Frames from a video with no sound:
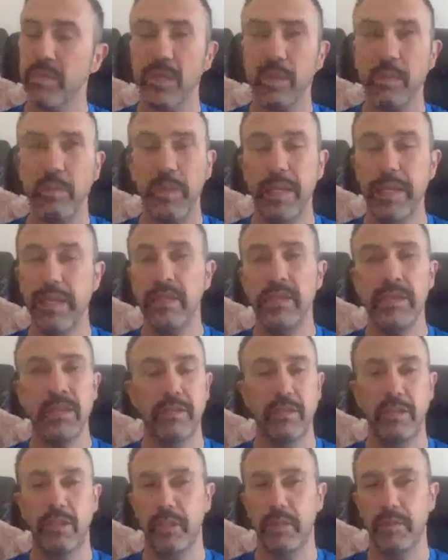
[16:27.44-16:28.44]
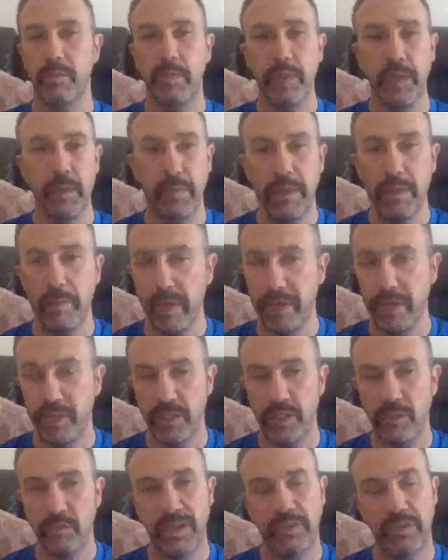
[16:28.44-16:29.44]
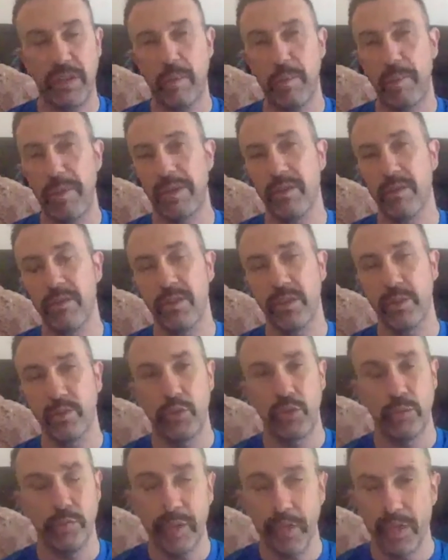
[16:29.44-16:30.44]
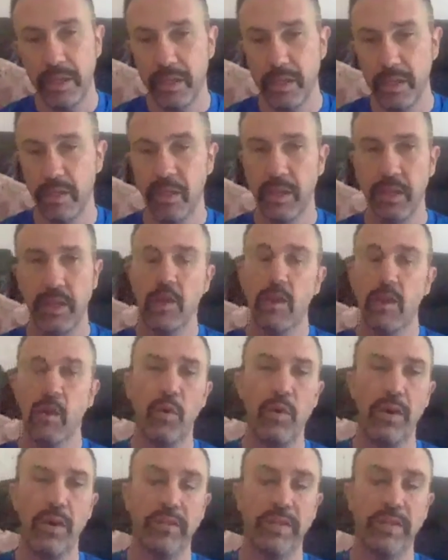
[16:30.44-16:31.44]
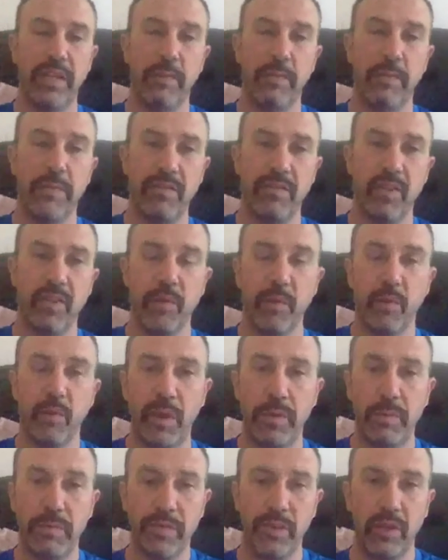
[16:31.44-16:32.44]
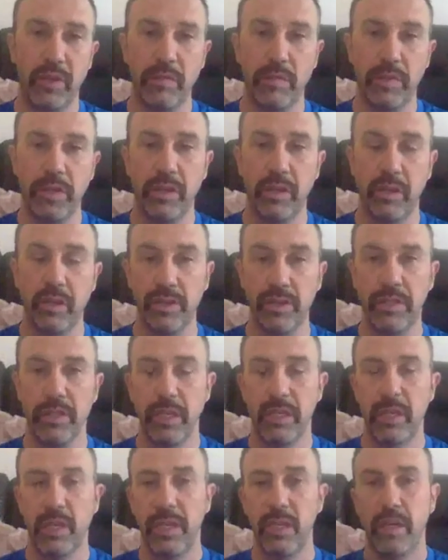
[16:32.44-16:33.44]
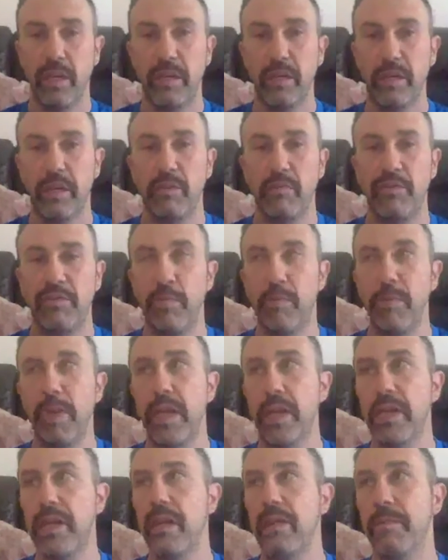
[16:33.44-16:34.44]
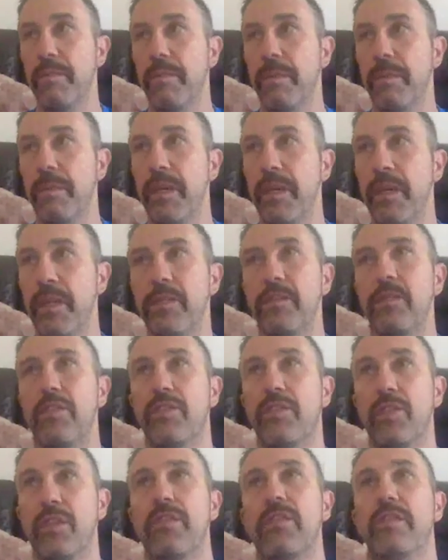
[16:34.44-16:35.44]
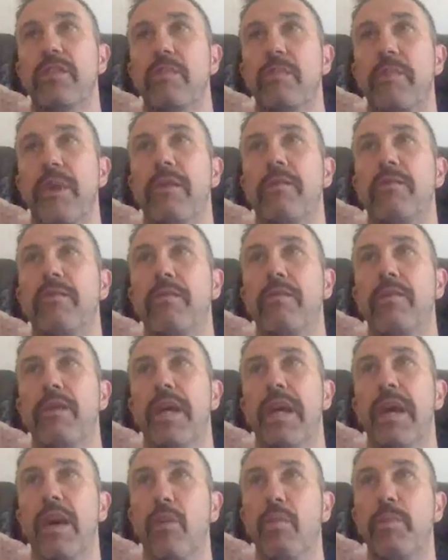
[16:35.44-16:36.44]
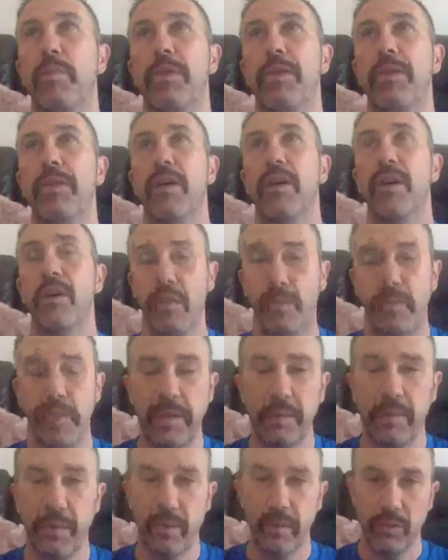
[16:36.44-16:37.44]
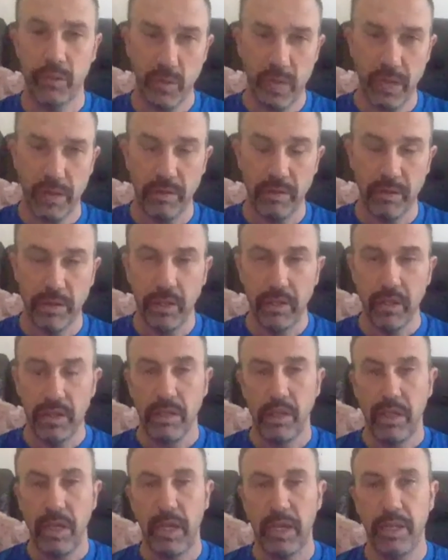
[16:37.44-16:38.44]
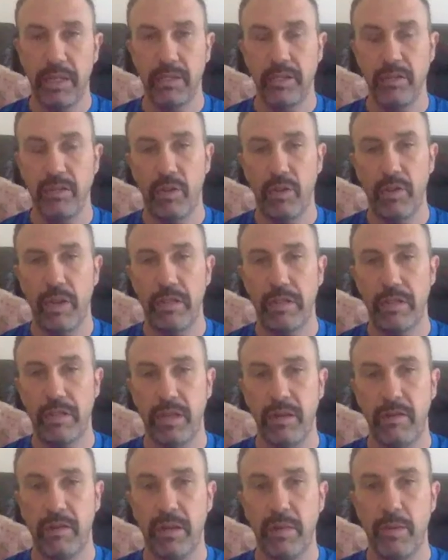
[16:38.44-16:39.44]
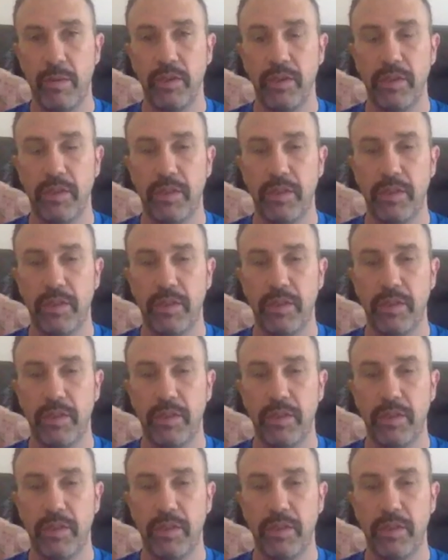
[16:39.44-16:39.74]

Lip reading: please just ping me a message, whether that be on social media or whether that be via my website, because, you know, for me, it's just about helping other people as well. And it's not necessarily am I